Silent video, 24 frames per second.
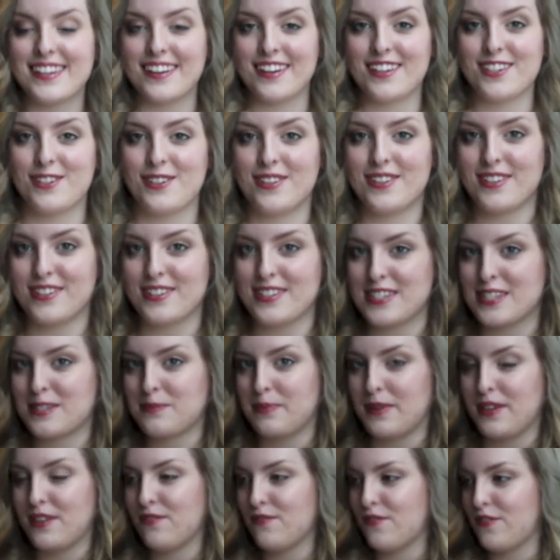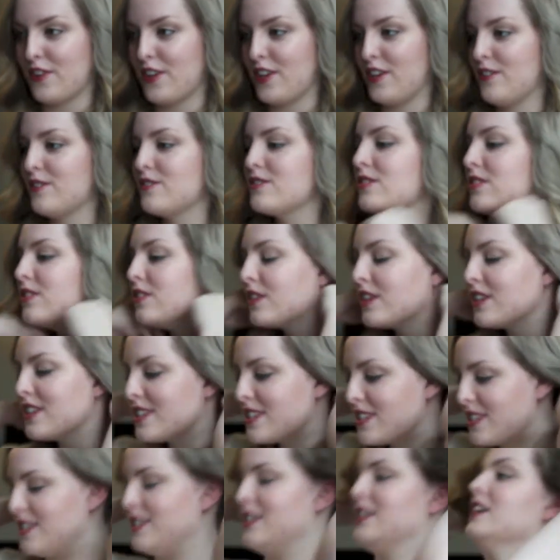I'll do a little spin for you so you can
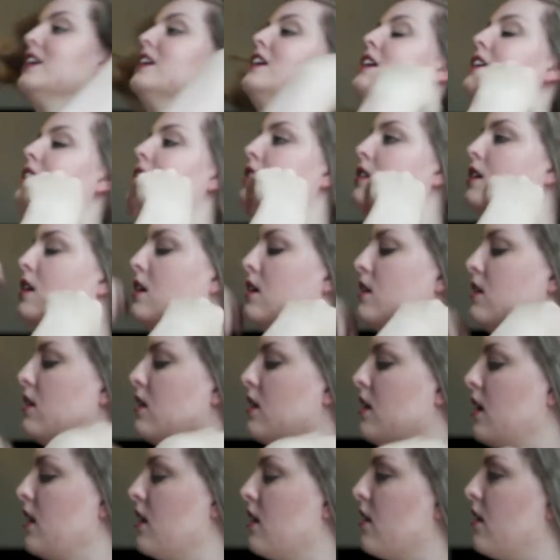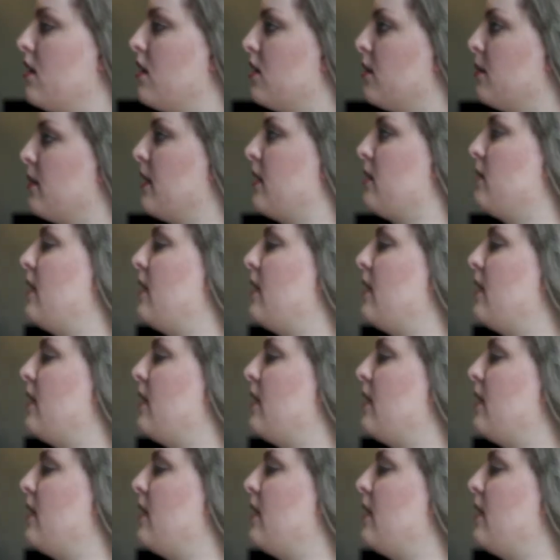see the color all the way